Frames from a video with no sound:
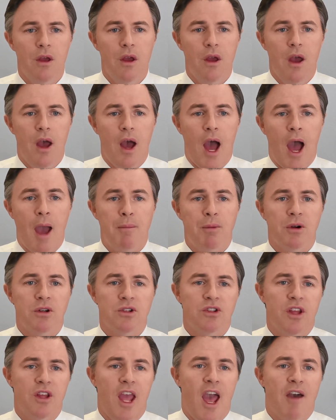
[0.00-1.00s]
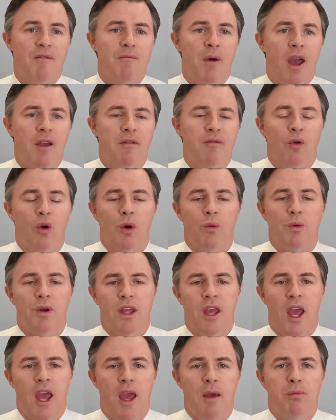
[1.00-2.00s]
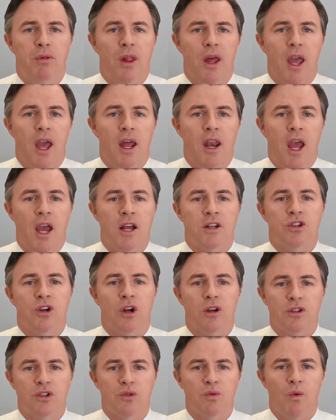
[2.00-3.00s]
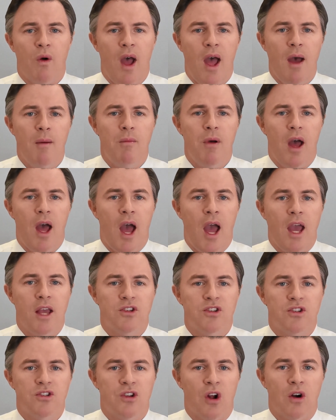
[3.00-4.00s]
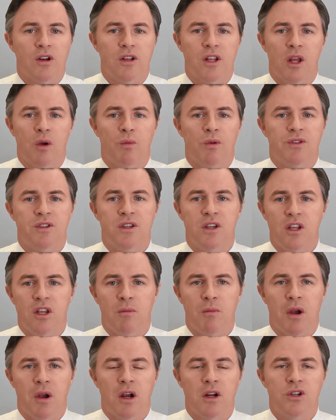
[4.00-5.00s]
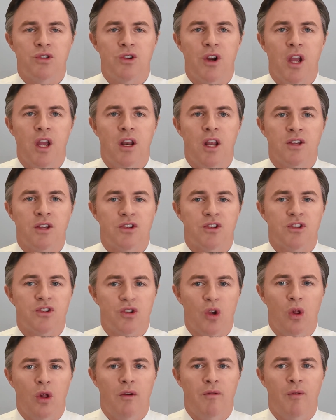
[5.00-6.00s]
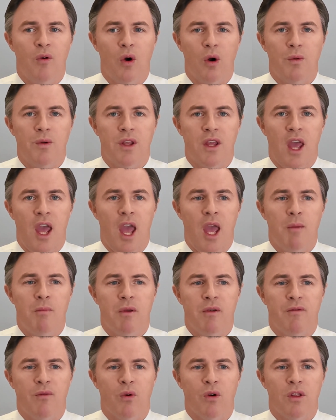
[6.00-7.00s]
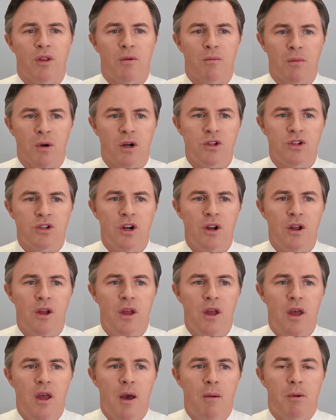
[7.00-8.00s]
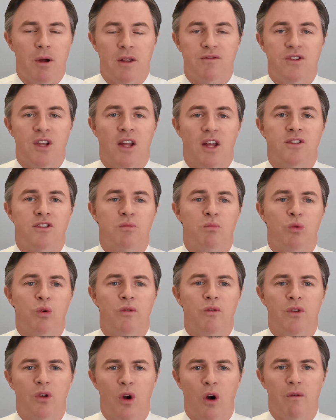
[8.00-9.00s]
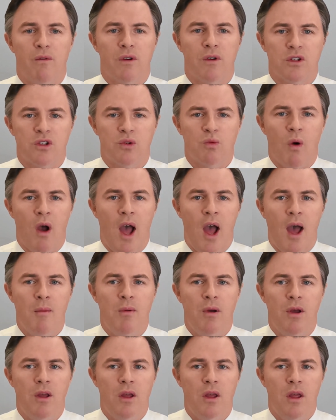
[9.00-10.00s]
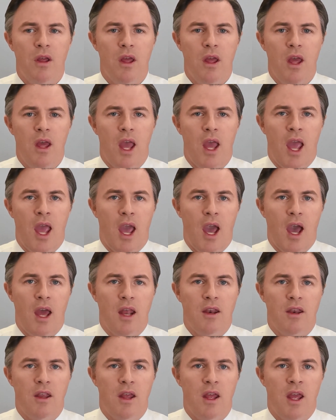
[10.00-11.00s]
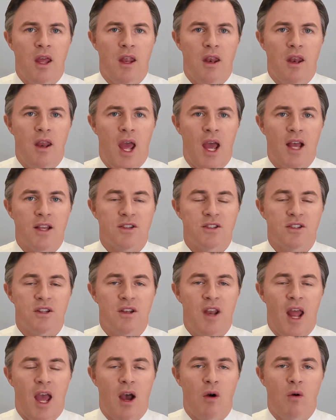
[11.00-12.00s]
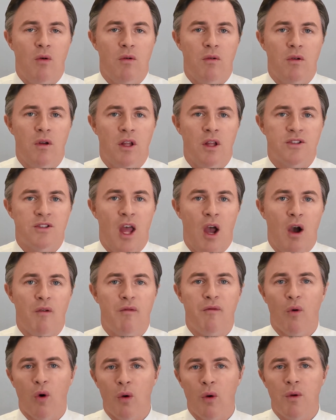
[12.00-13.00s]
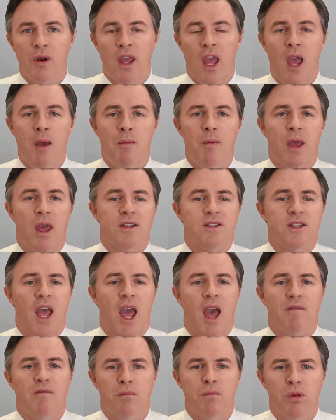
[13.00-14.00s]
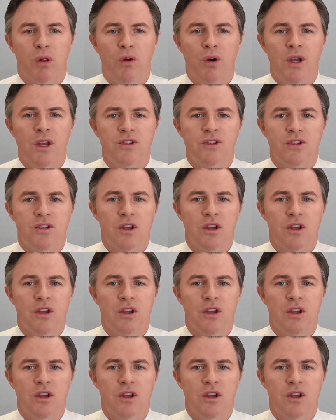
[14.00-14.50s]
I personally have my 401k plan at Charles Schwab. I started it with TD Ameritrade as a solo 401k before the merger, but have since moved it over to Schwab. And it's now a 401k because I have employees.